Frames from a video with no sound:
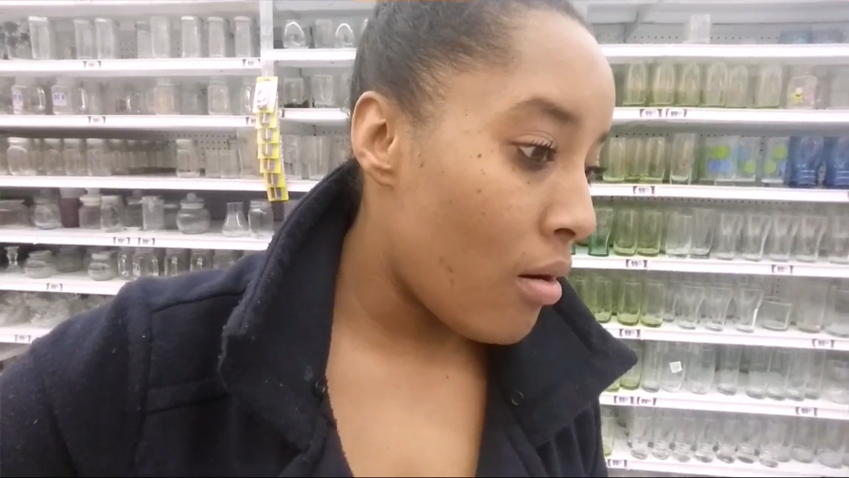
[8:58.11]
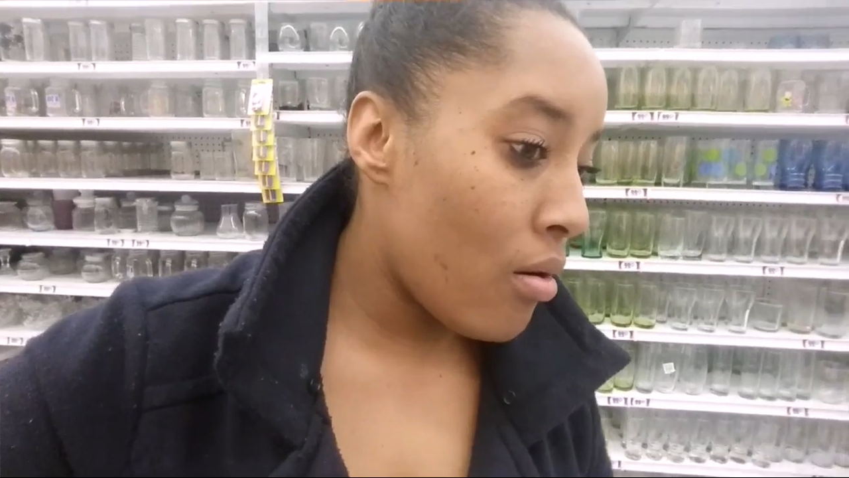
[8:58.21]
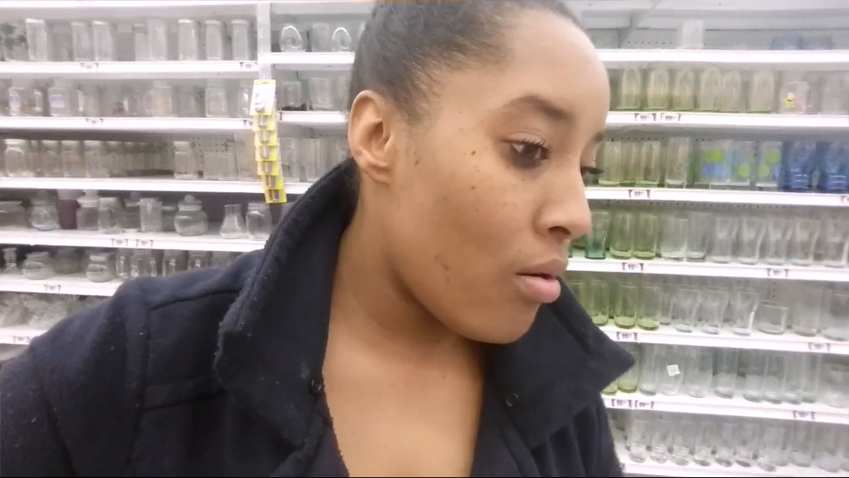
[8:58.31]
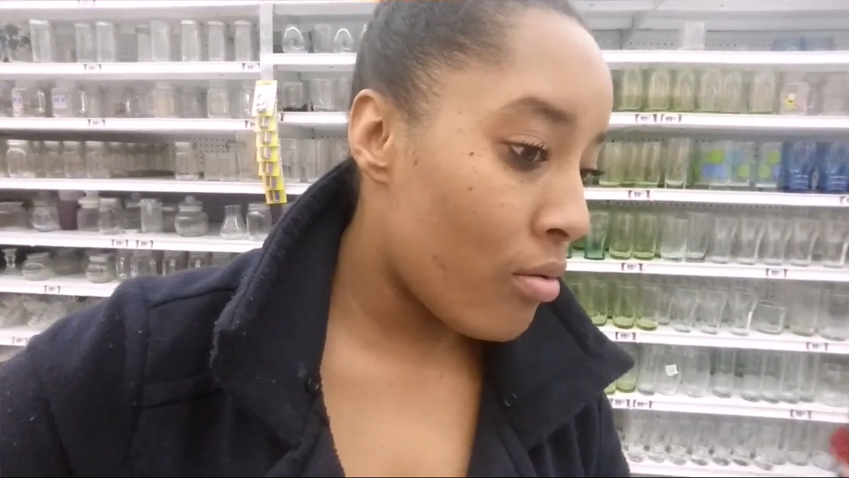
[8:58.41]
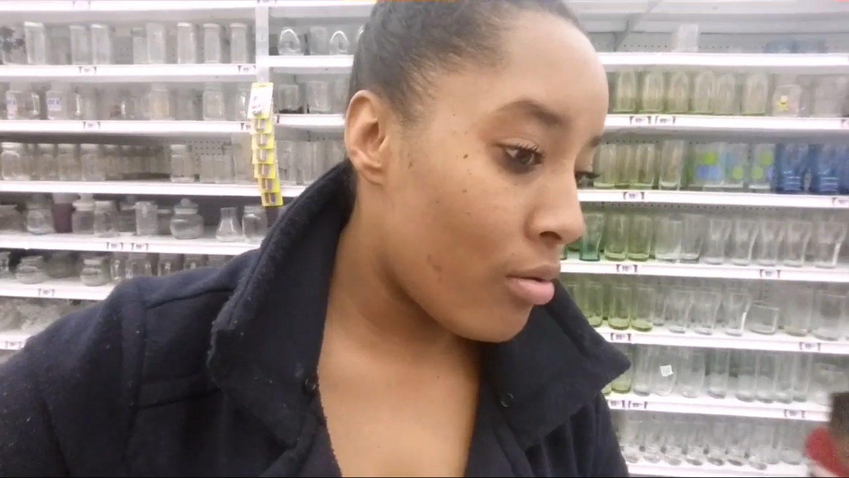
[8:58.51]

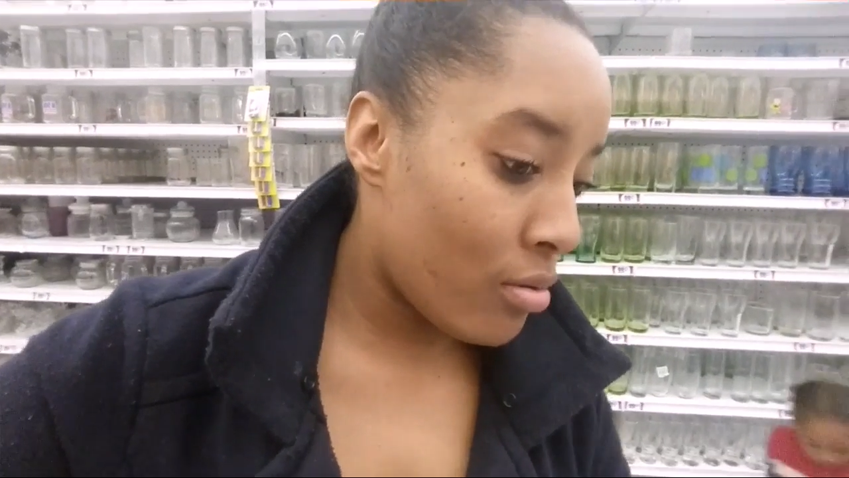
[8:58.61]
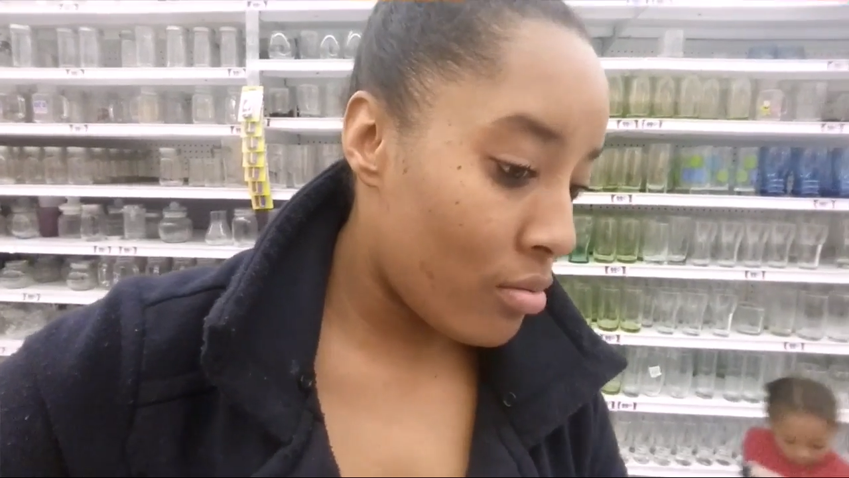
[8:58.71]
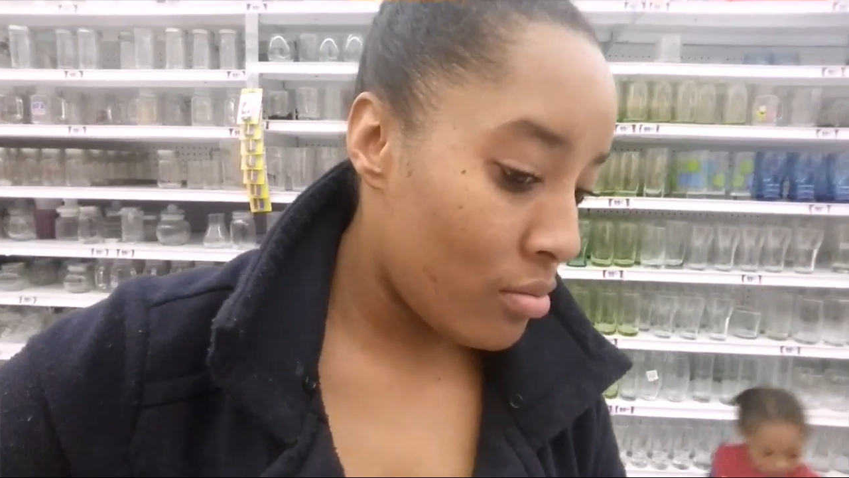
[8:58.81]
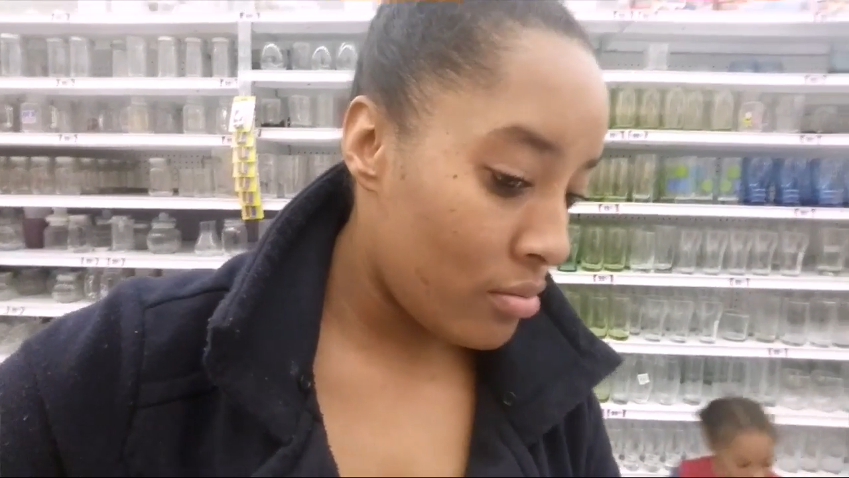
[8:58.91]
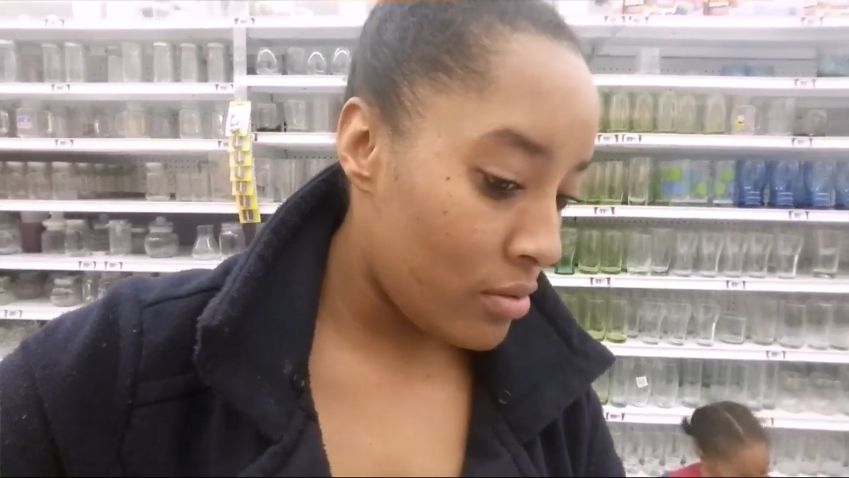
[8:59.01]

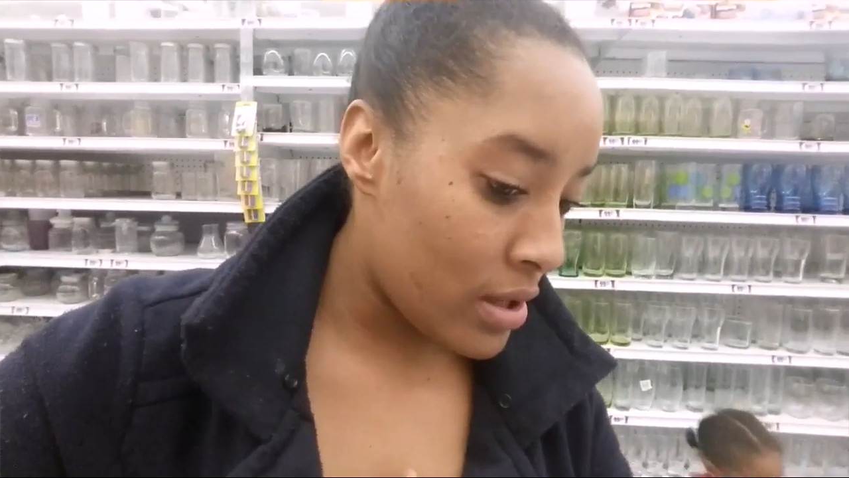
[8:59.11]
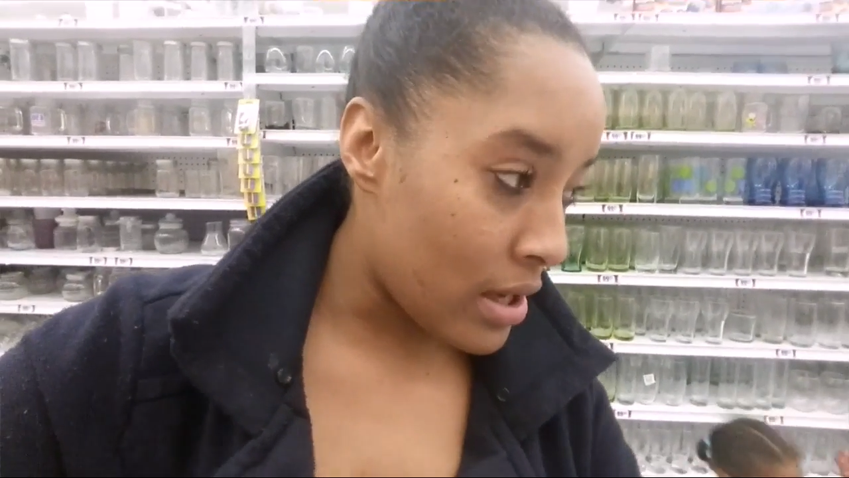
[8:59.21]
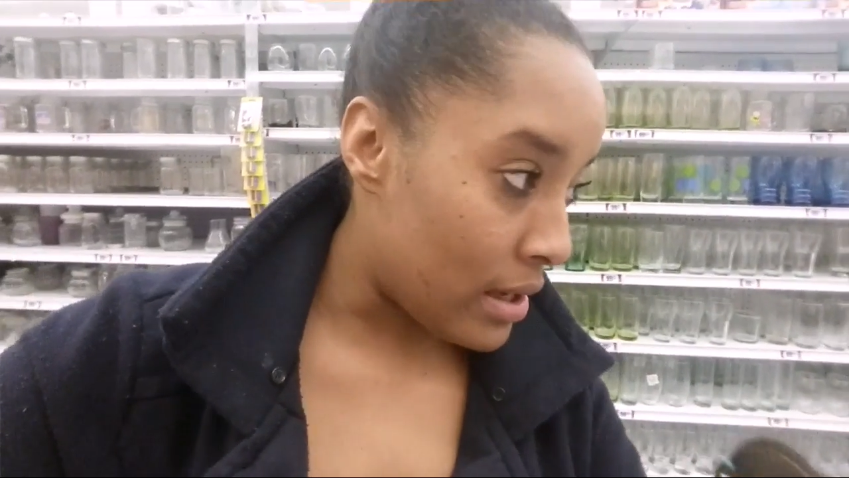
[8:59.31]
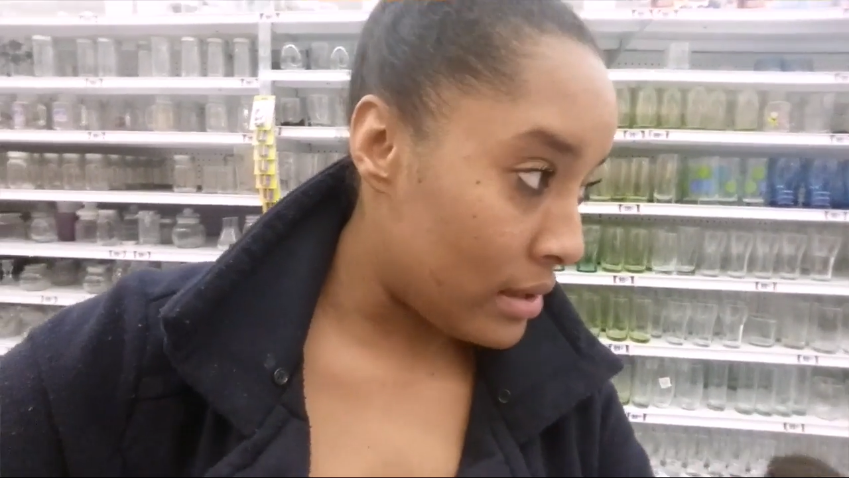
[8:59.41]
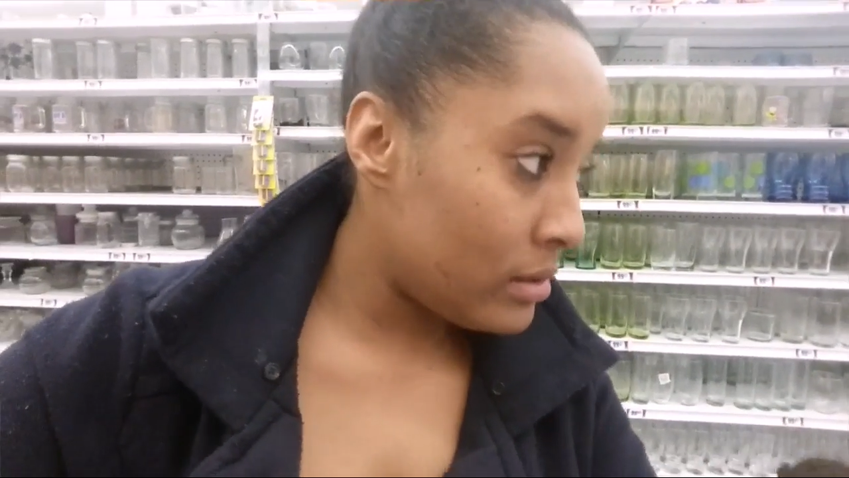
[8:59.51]
Oh,
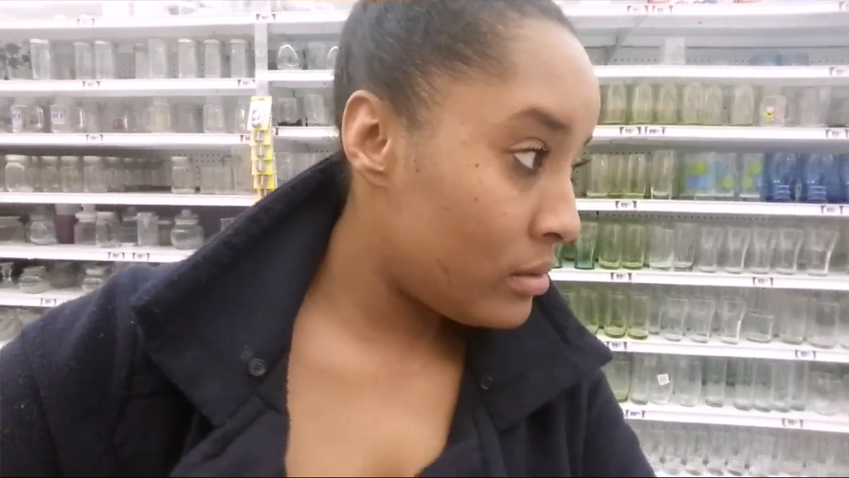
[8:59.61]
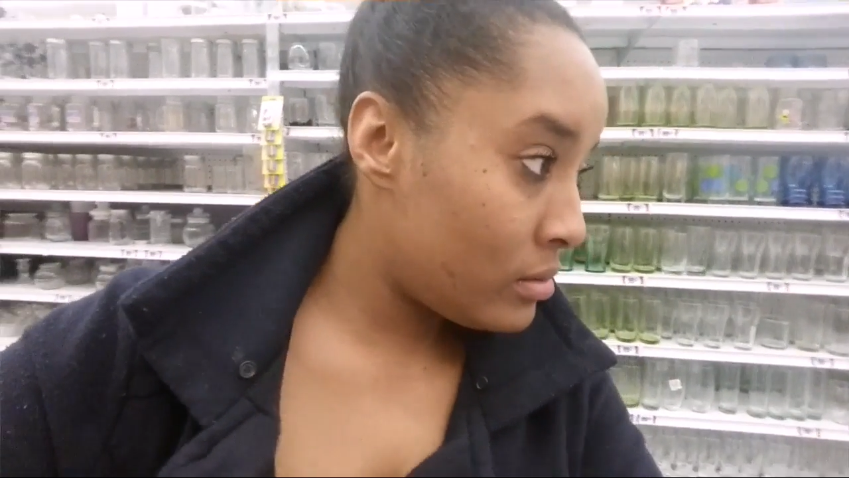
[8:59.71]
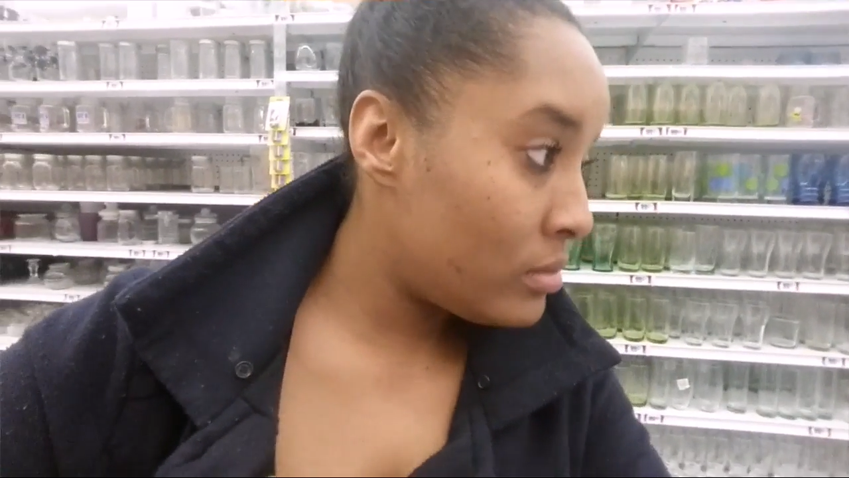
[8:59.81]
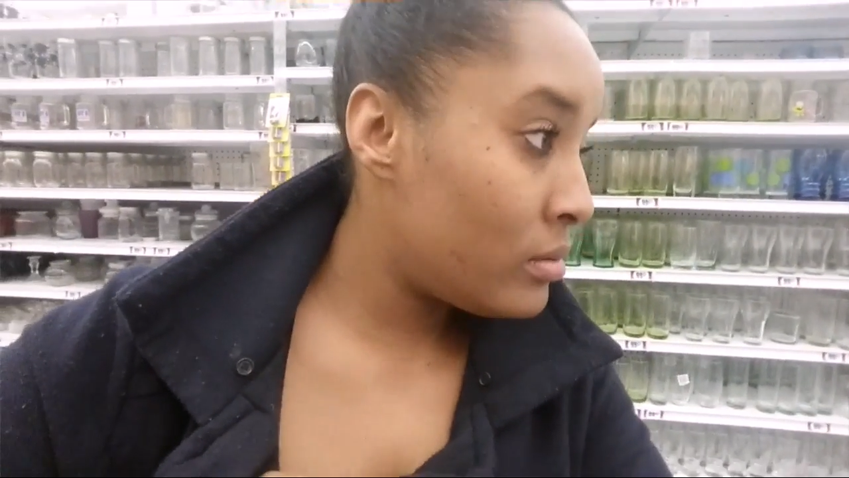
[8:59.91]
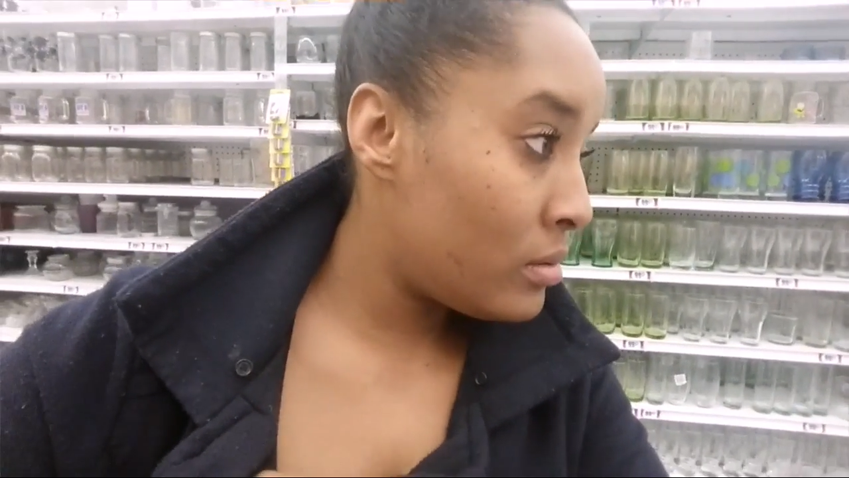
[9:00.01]
yeah.